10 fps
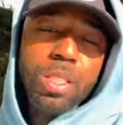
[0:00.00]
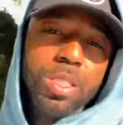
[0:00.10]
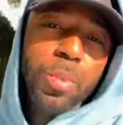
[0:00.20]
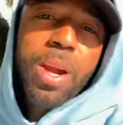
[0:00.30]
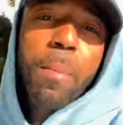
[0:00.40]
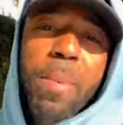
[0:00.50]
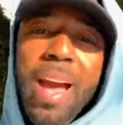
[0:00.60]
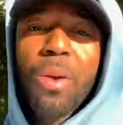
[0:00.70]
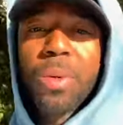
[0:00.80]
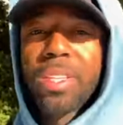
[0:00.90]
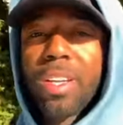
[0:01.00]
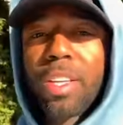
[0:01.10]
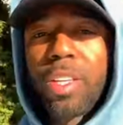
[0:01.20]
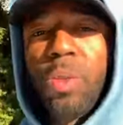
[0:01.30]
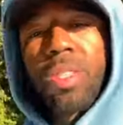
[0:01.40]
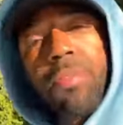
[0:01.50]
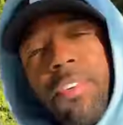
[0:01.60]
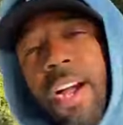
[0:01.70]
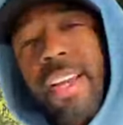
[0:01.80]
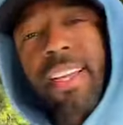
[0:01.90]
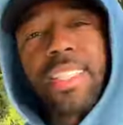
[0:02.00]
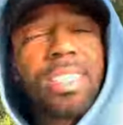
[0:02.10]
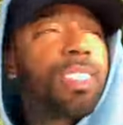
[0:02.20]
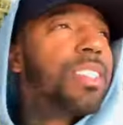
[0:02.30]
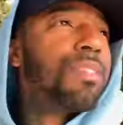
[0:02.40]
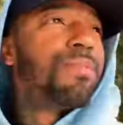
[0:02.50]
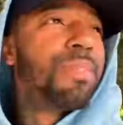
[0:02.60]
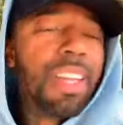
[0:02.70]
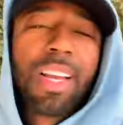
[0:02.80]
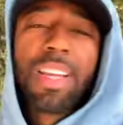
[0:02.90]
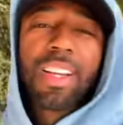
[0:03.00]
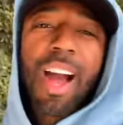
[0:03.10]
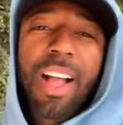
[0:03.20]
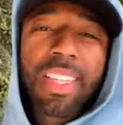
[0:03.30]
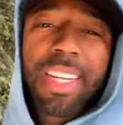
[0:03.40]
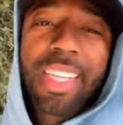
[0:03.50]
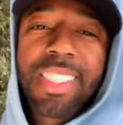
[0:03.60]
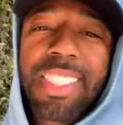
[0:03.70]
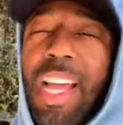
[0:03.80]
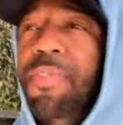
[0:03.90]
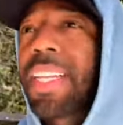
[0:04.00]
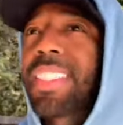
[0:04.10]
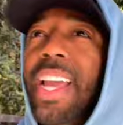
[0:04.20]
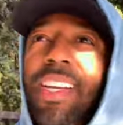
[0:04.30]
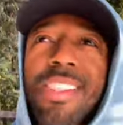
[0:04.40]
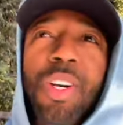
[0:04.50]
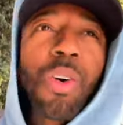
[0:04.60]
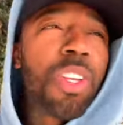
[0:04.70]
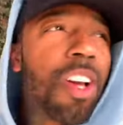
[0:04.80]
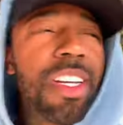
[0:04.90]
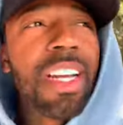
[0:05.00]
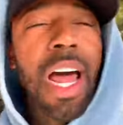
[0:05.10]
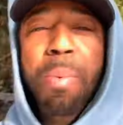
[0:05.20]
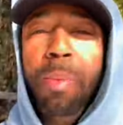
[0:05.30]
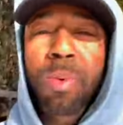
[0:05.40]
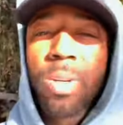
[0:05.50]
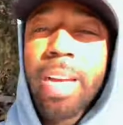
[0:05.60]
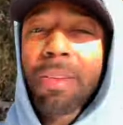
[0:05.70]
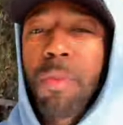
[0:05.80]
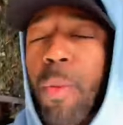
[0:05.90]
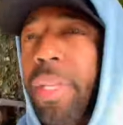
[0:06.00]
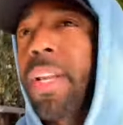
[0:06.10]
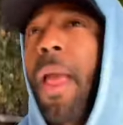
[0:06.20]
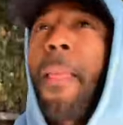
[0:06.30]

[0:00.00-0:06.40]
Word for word: So we are back with another CueTip Fridays. The holidays is definitely taking a toll on a lot of people at the moment.